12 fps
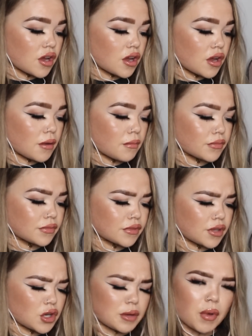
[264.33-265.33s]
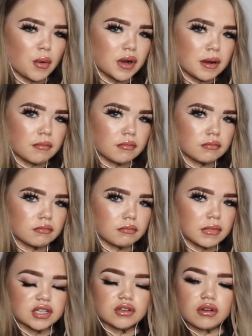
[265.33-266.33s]
the new Pokemon.
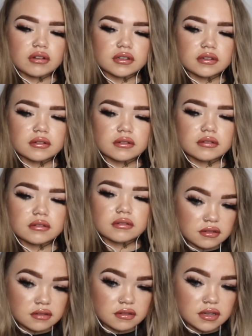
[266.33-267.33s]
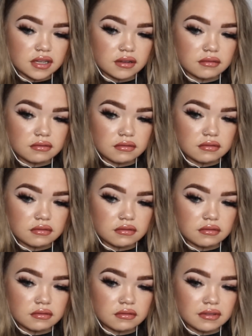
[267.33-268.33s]
My dog. Hello.
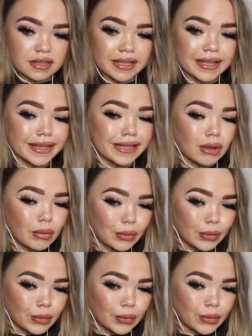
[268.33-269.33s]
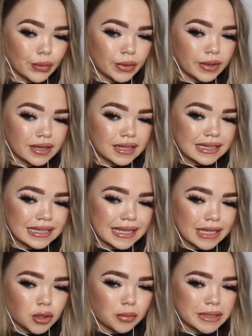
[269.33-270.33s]
Hello.
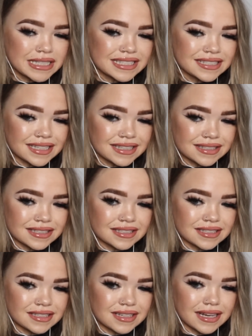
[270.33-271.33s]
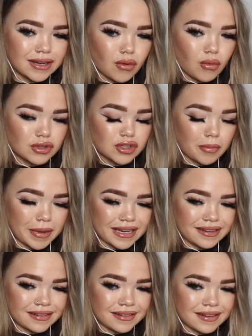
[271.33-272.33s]
Can you please sit and go on your
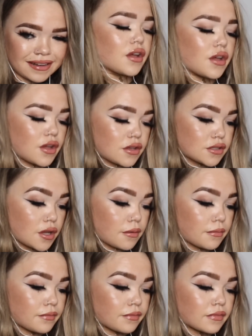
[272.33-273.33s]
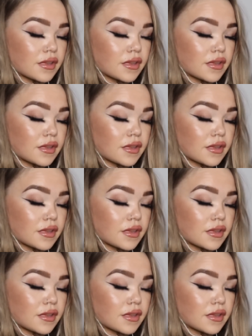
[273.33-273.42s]
bed? So,